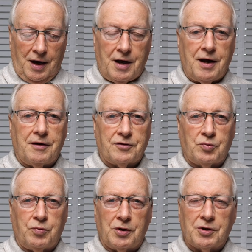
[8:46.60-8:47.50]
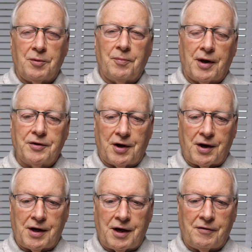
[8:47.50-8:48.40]
it's one complaint that
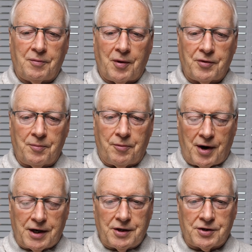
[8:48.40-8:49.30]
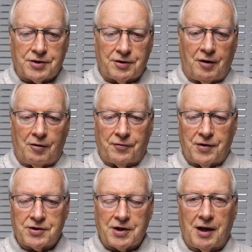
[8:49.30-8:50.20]
I have about the brightness of
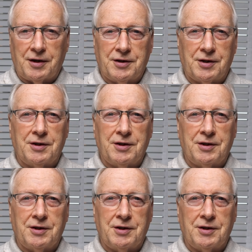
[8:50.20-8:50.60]
this LED.